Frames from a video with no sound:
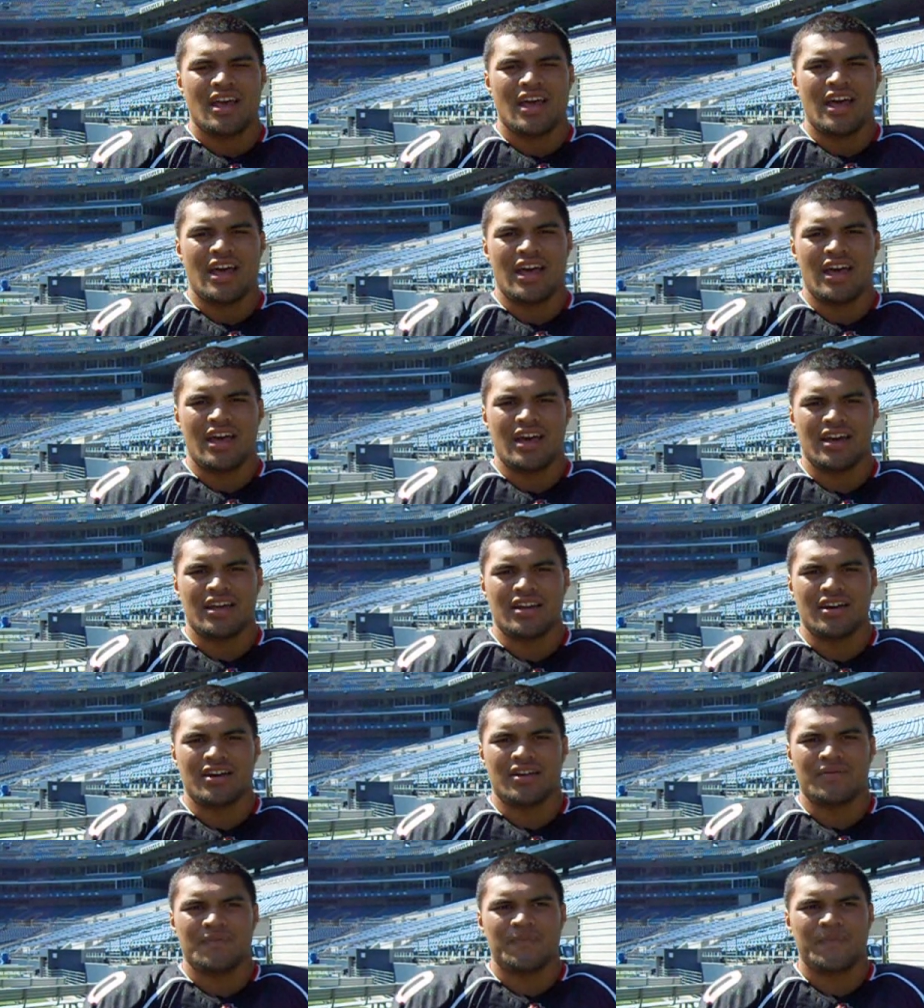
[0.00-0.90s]
and
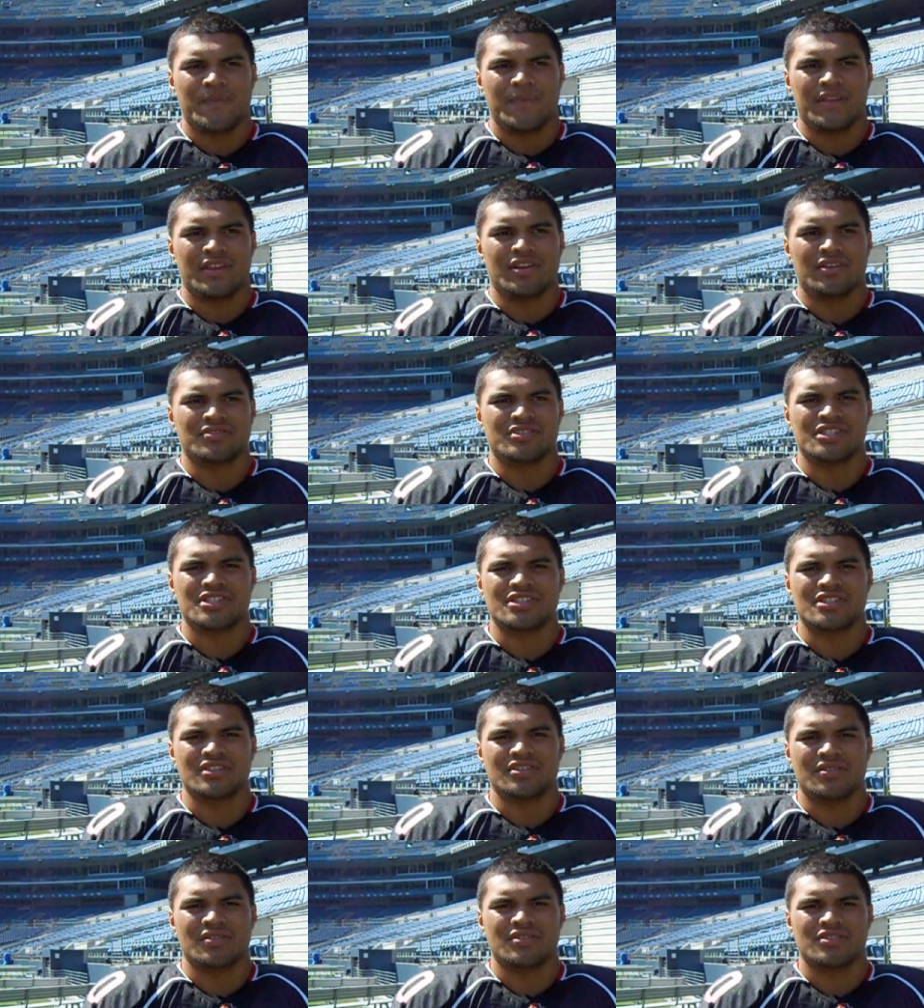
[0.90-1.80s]
um, you know, just
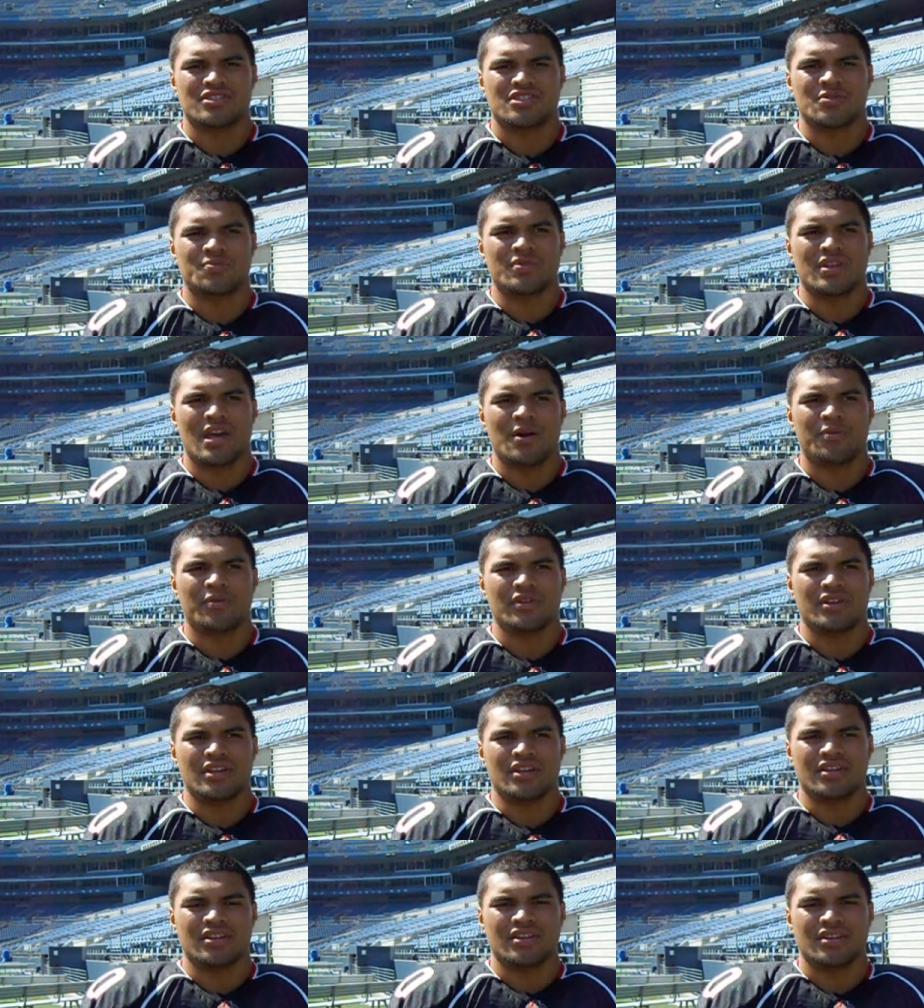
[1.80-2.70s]
to to be able
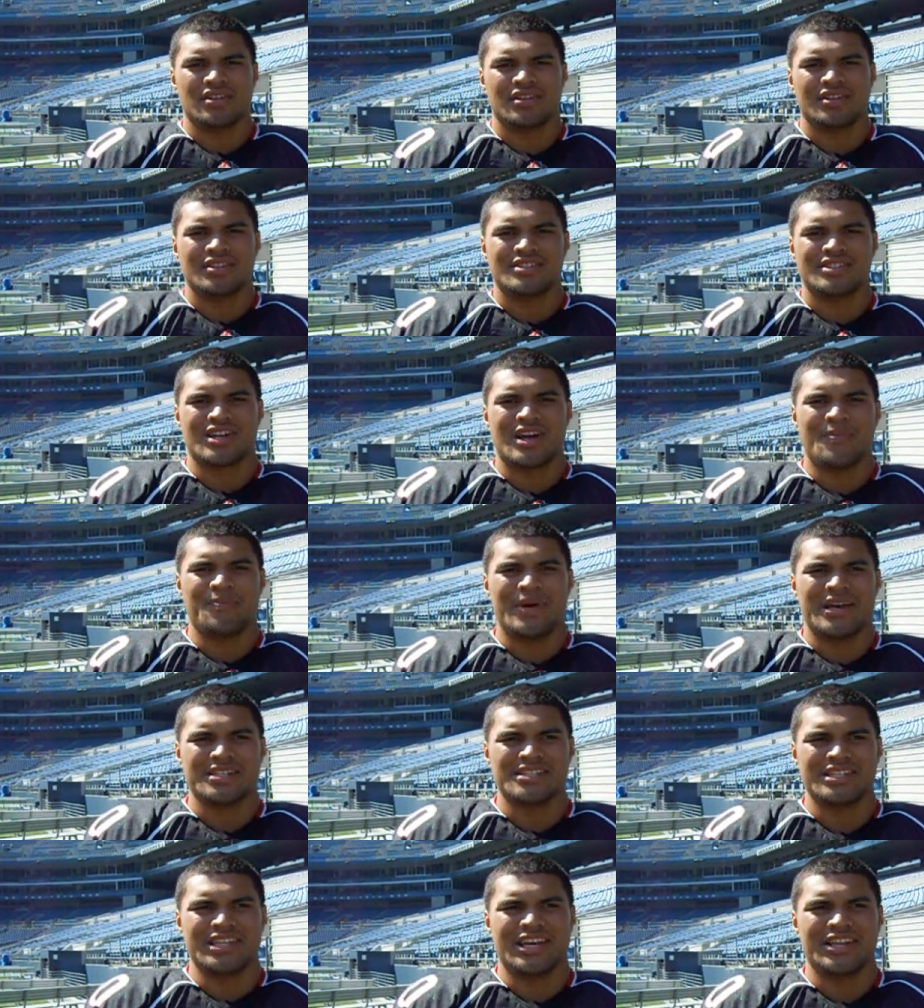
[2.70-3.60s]
to, to come
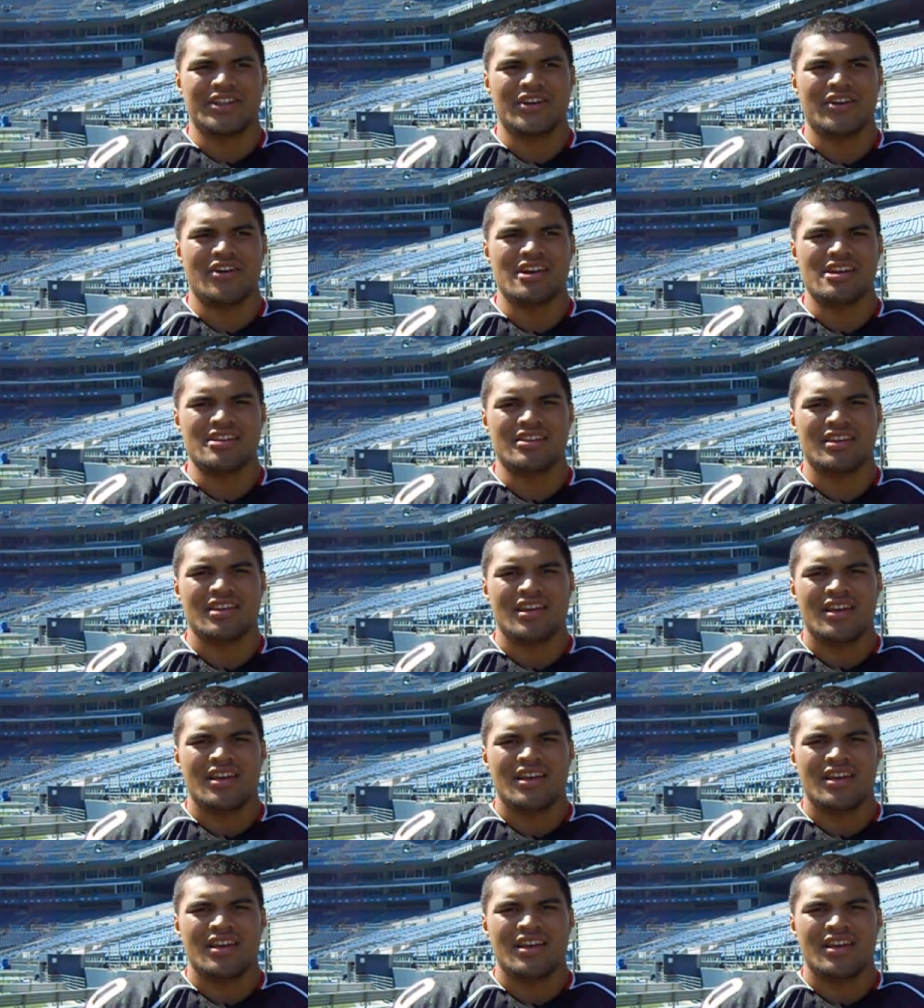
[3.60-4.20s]
back together and